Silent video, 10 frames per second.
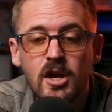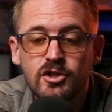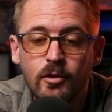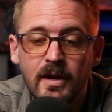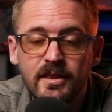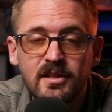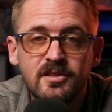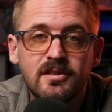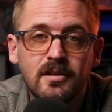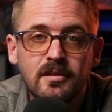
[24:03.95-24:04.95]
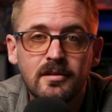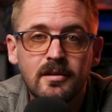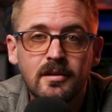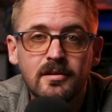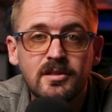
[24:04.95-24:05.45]
So when this
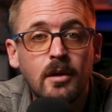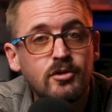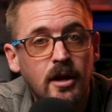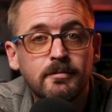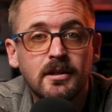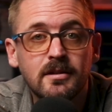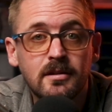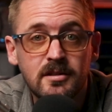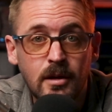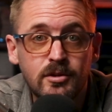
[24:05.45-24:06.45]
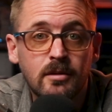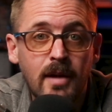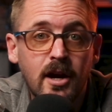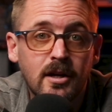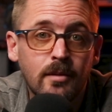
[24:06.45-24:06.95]
subject
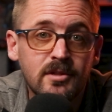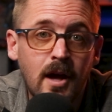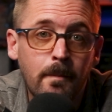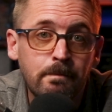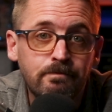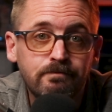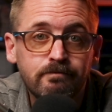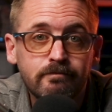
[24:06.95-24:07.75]
matter comes up,